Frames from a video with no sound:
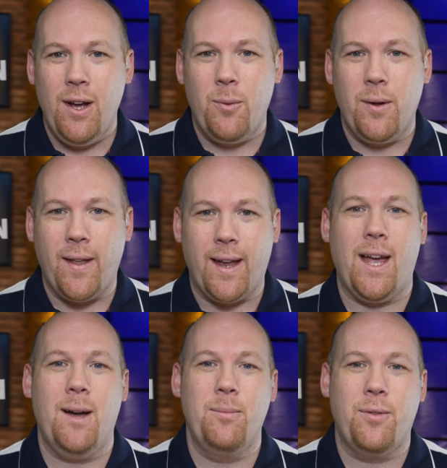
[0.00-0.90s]
when they
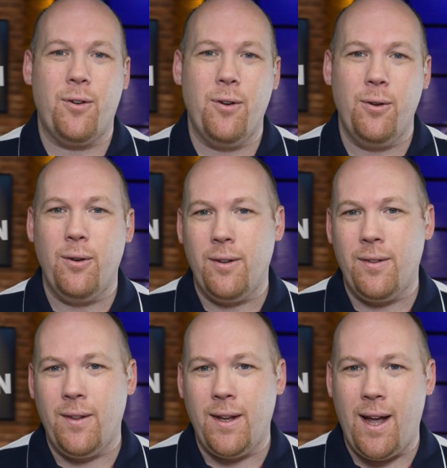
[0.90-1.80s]
come through
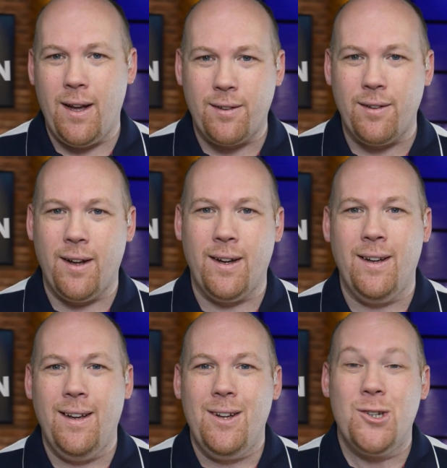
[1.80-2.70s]
the Axanar